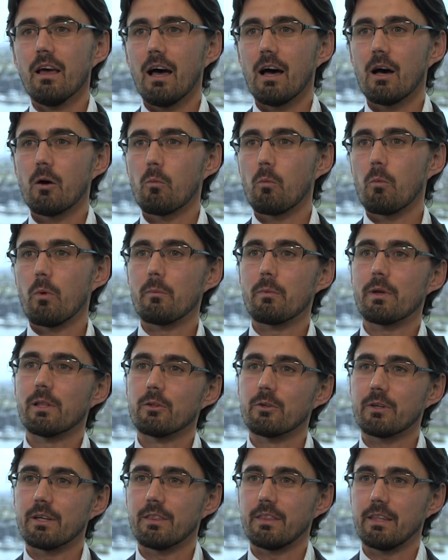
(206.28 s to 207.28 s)
When we
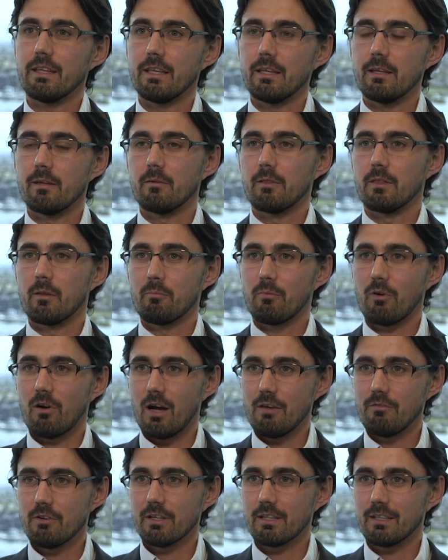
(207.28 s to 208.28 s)
look at the
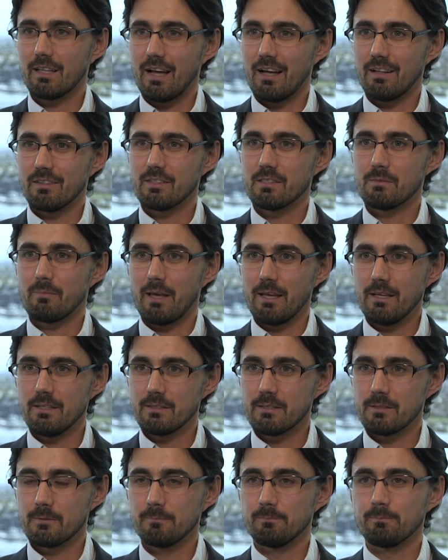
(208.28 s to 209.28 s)
private cloud
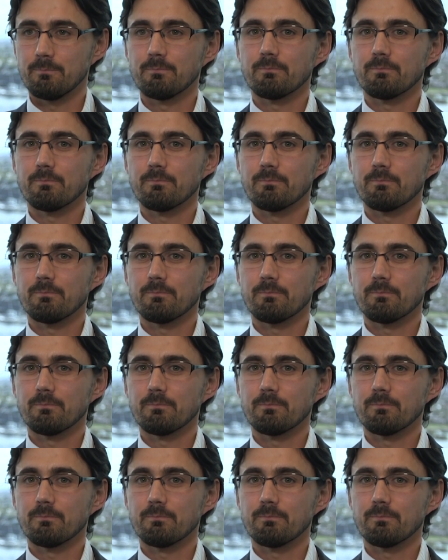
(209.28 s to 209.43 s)
space